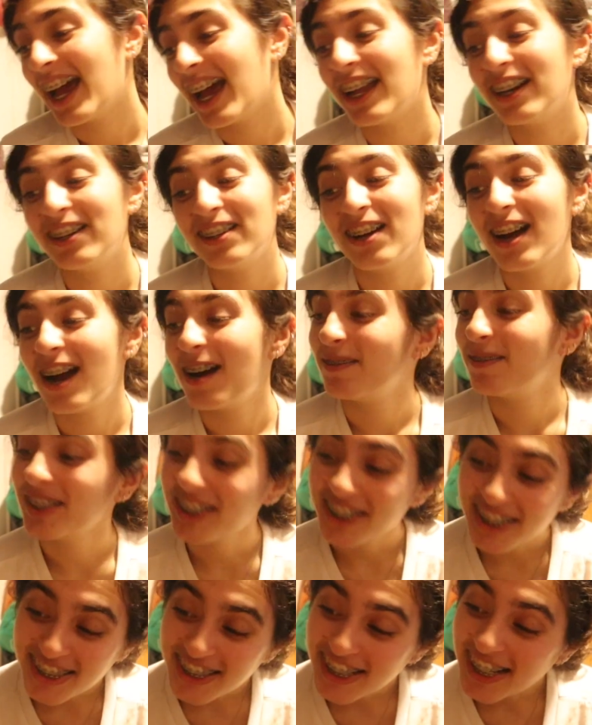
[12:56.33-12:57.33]
I don't know how
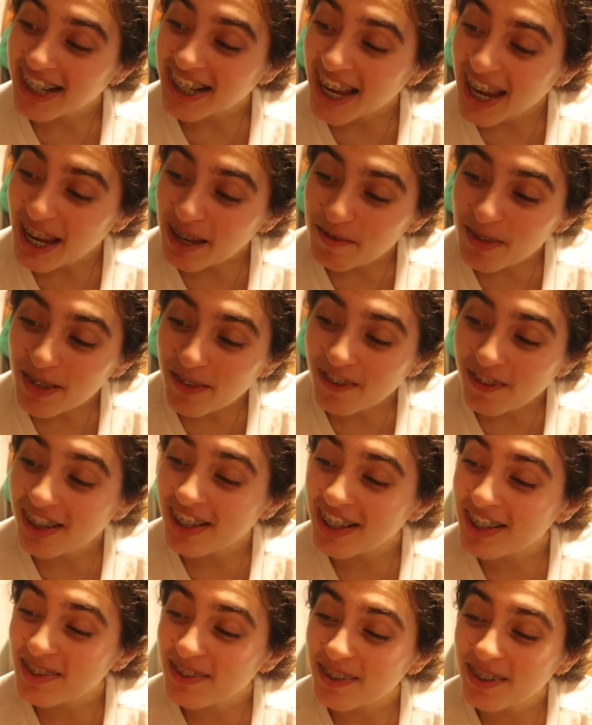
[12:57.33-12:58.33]
much she's gonna hate me for
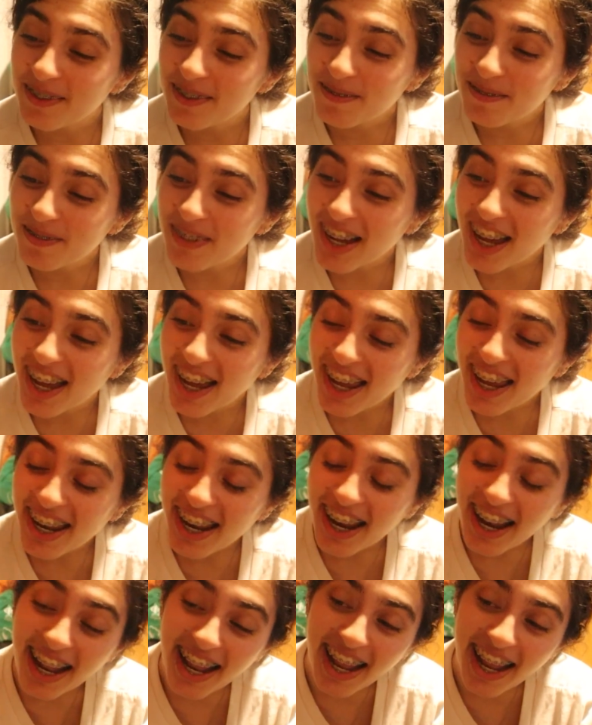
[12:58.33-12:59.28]
this one, but